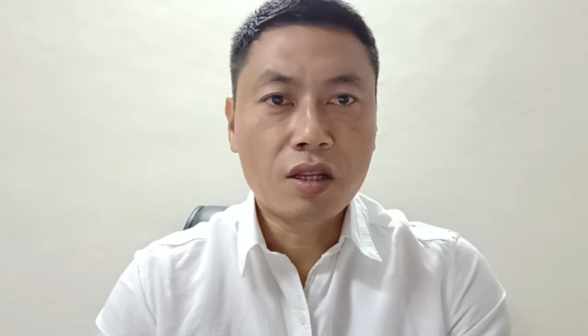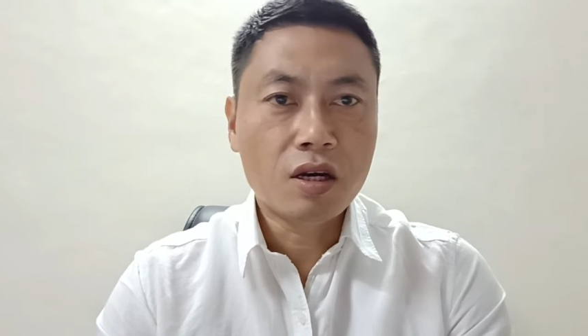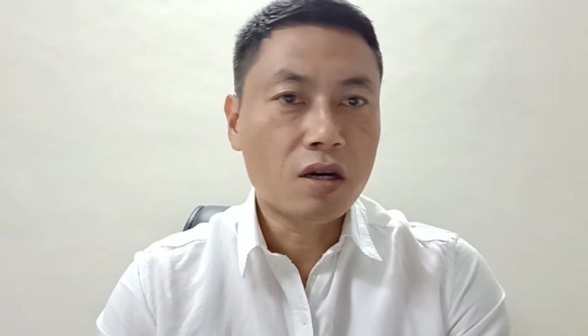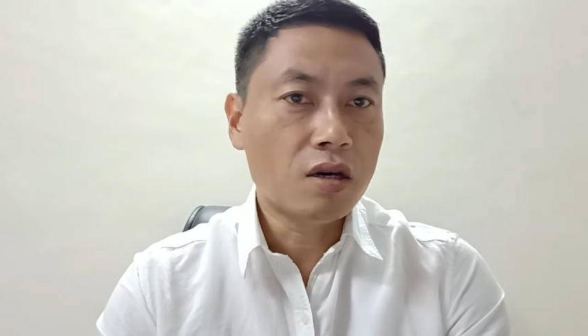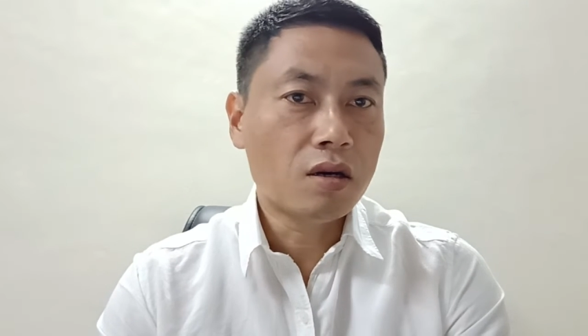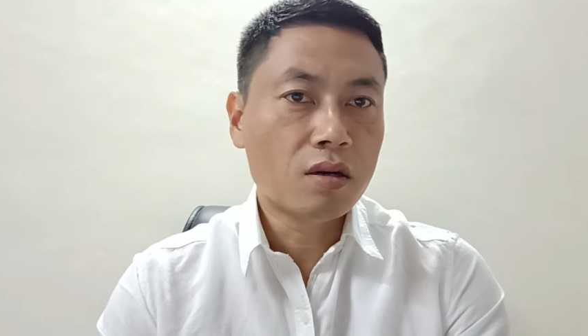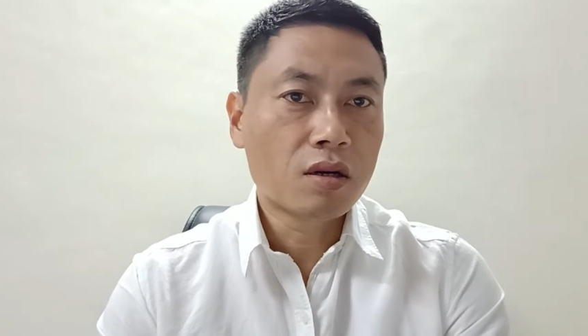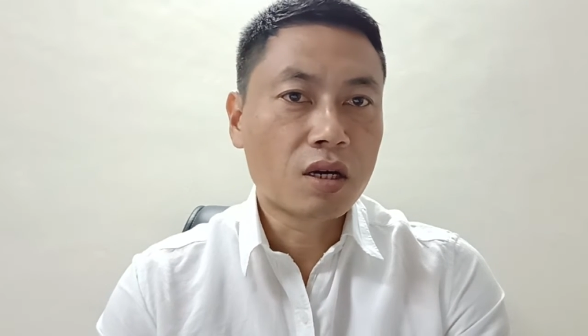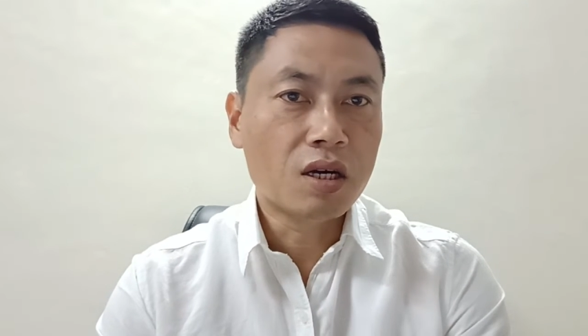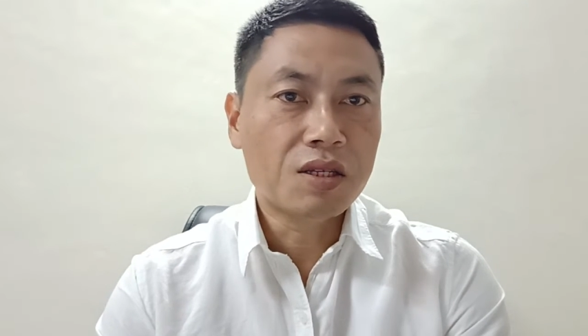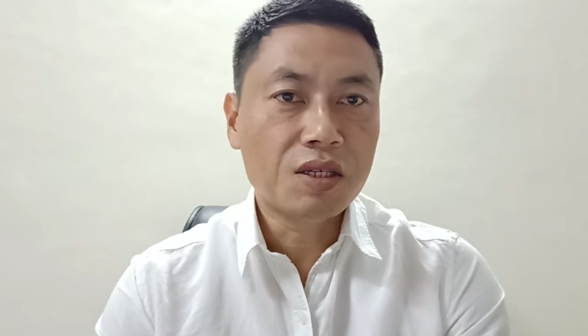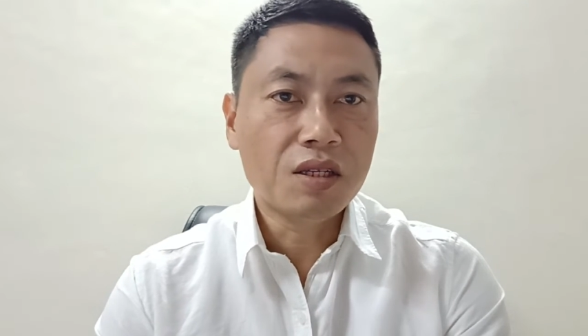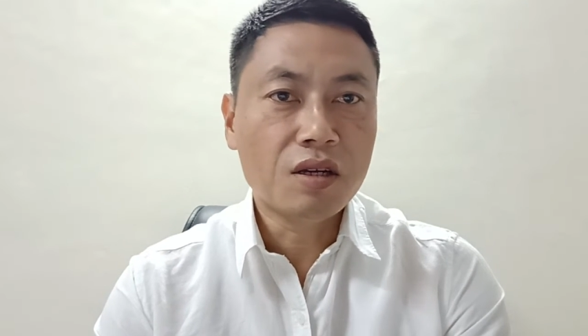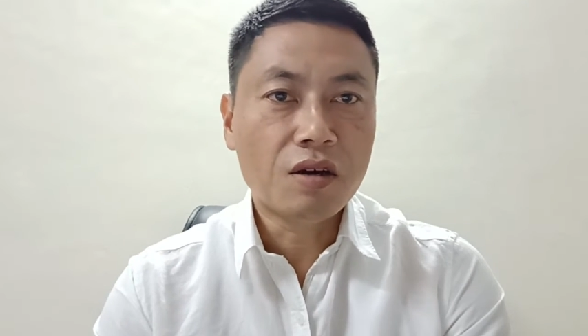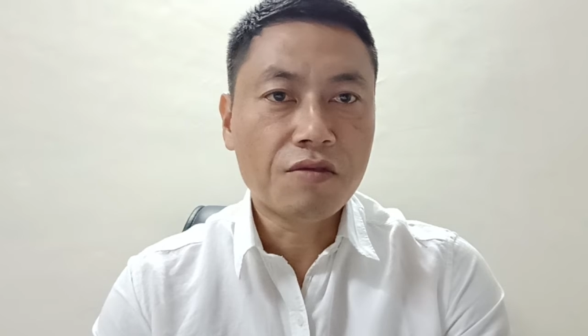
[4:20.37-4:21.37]
the
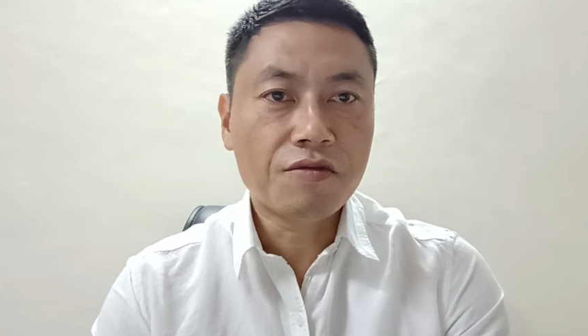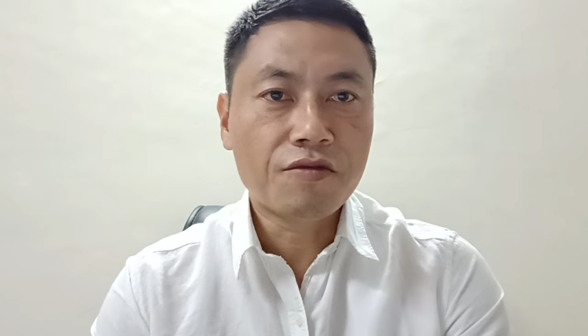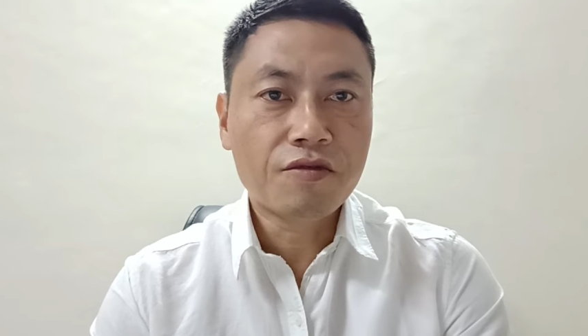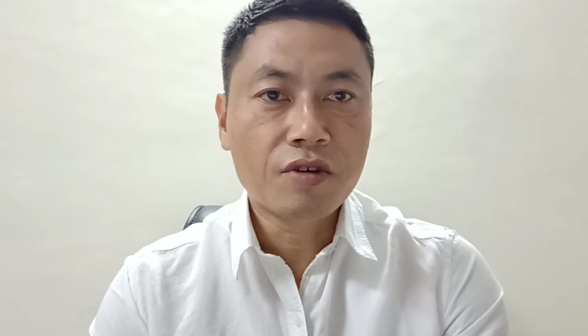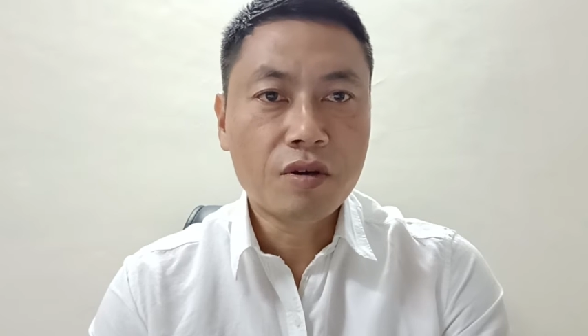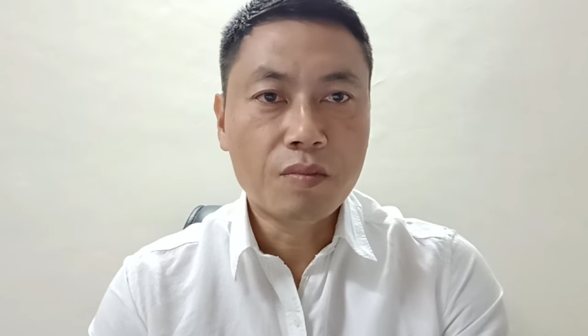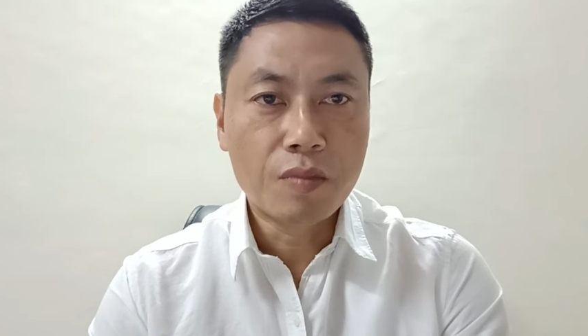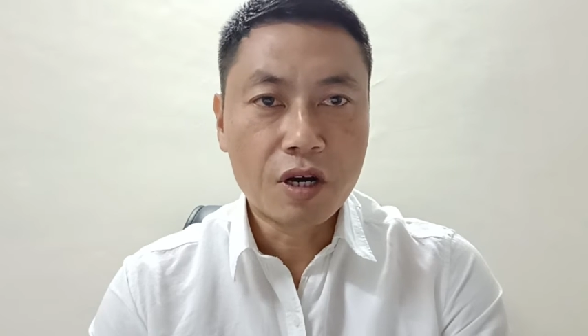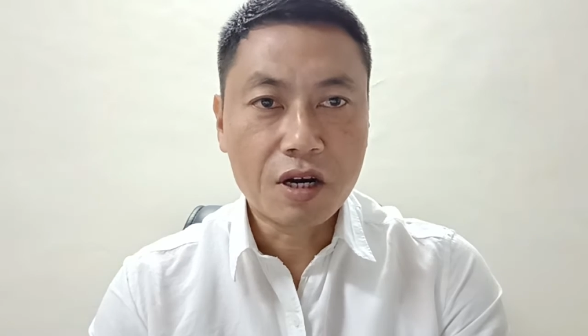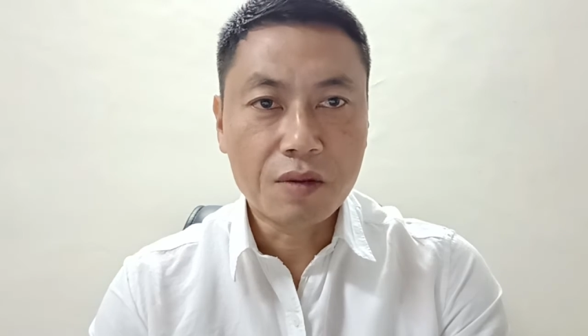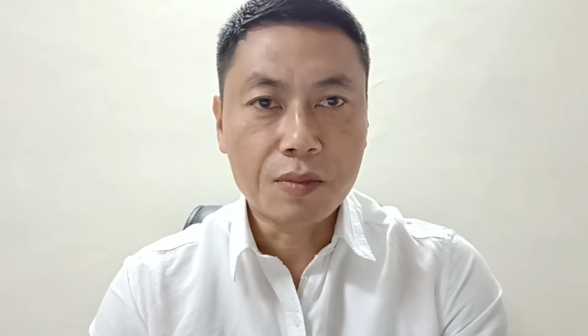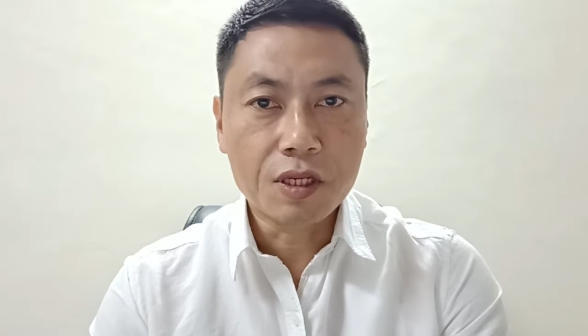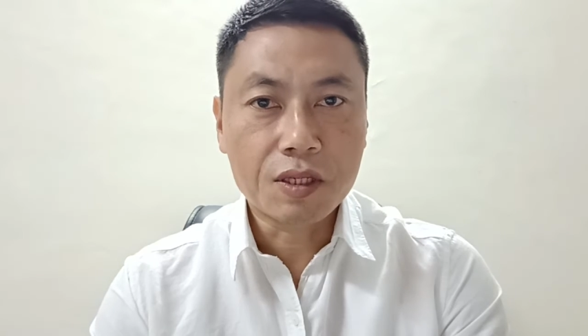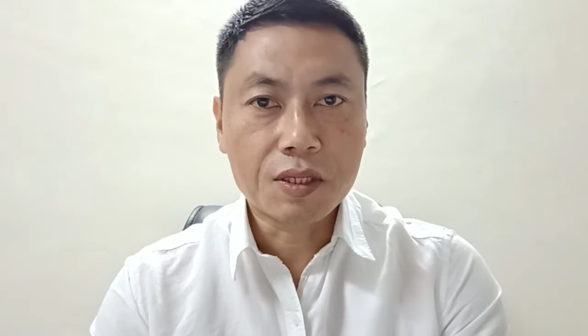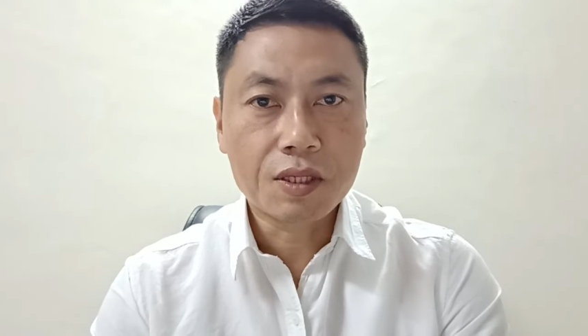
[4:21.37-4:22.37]
cousin of
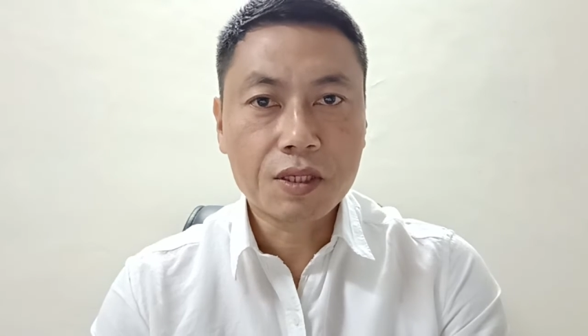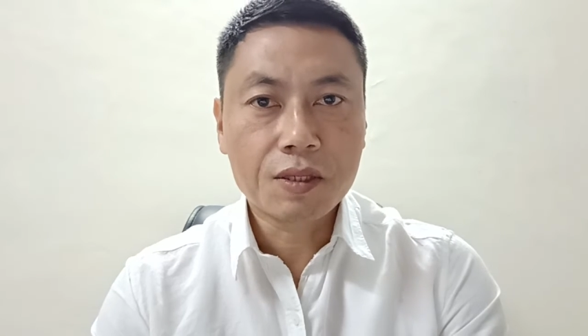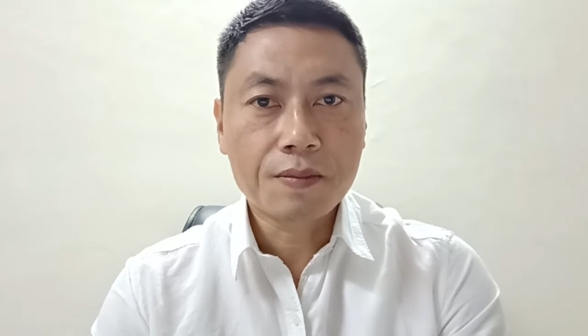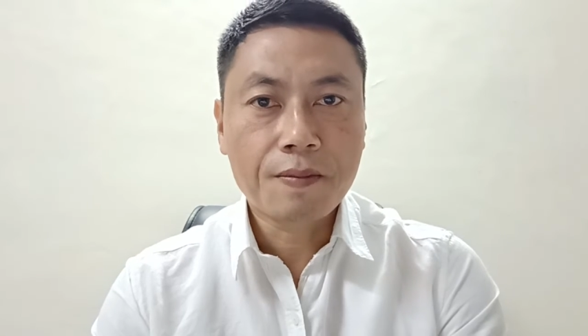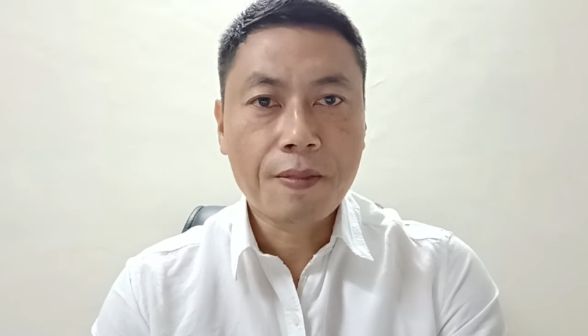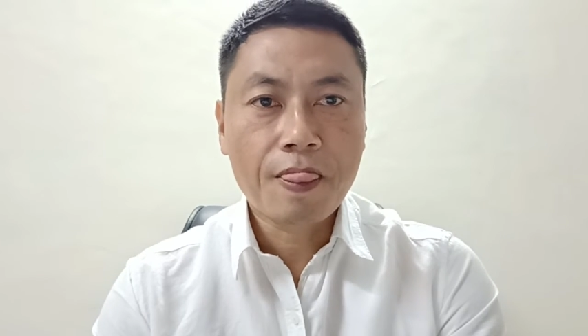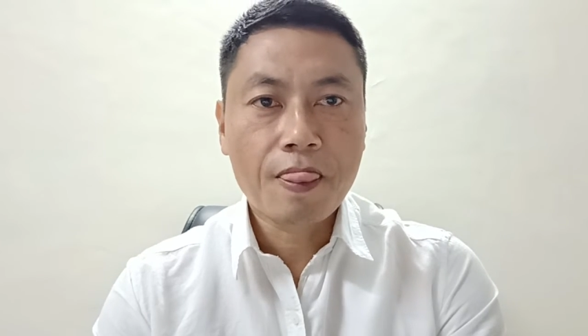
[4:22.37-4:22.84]
Barnabas.